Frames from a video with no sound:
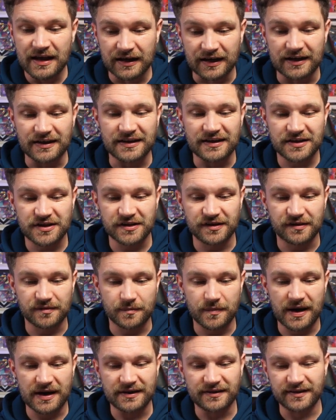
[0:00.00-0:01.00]
Condition's
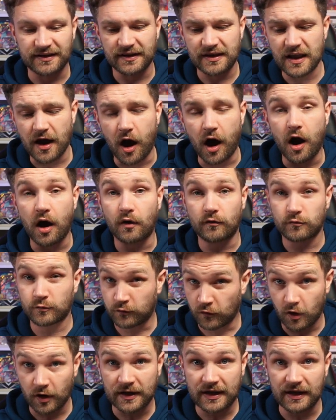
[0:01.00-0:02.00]
amazing. The
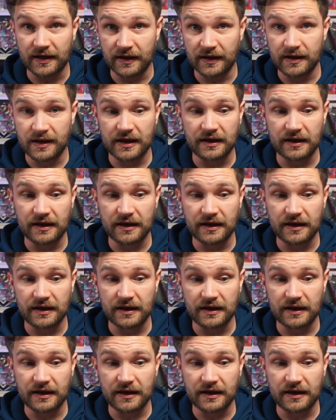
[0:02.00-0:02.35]
Rocket